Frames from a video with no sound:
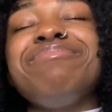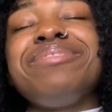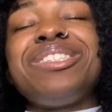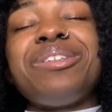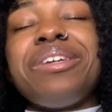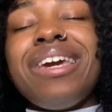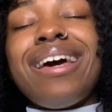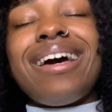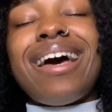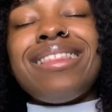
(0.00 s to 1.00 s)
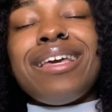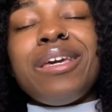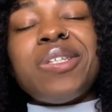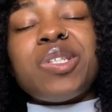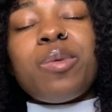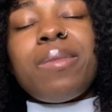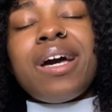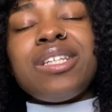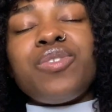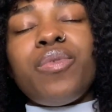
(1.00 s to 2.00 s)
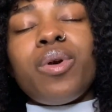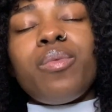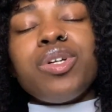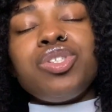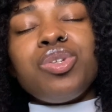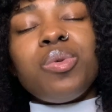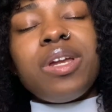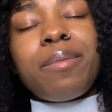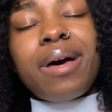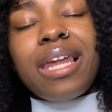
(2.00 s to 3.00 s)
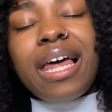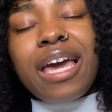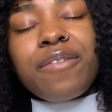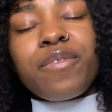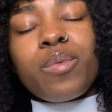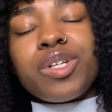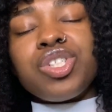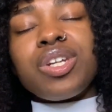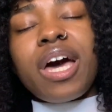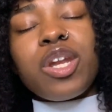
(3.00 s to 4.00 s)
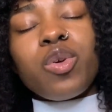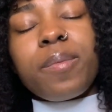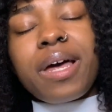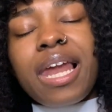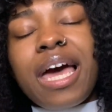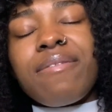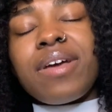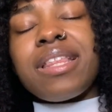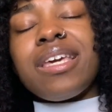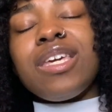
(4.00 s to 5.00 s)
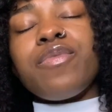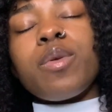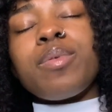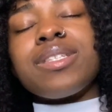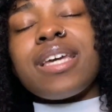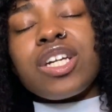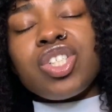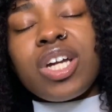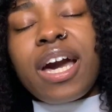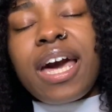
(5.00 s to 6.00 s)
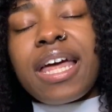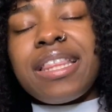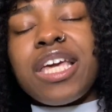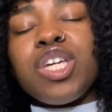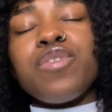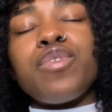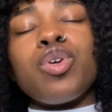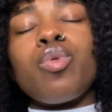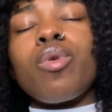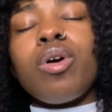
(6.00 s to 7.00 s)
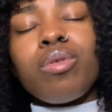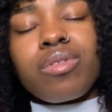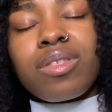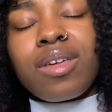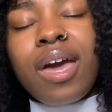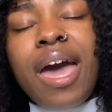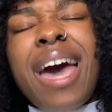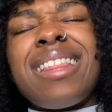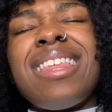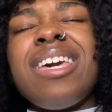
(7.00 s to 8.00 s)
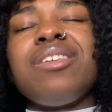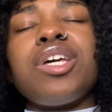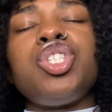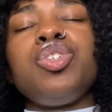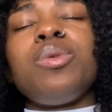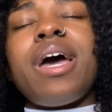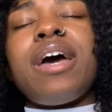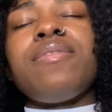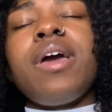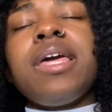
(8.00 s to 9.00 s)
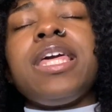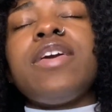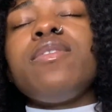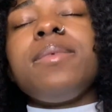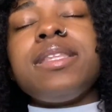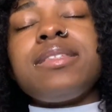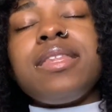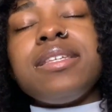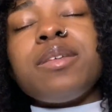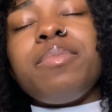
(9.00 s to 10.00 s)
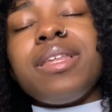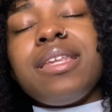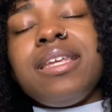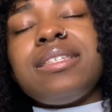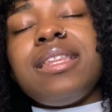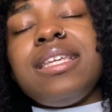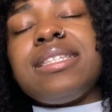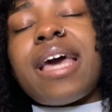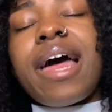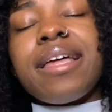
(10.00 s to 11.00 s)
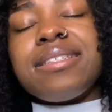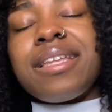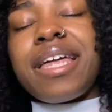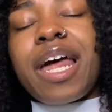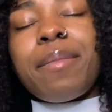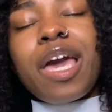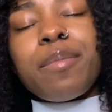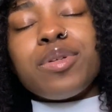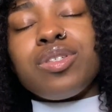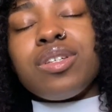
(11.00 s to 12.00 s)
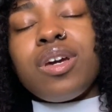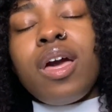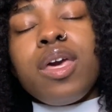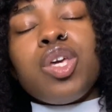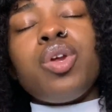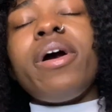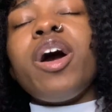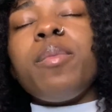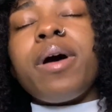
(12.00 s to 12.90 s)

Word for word: So yeah, I thank you so much for what you're doing in my life, for what you're not doing in my life. I thank you for protection, God. I thank you for growth. I thank you that you have given me these abilities and these talents, and that I'm able to, you know, help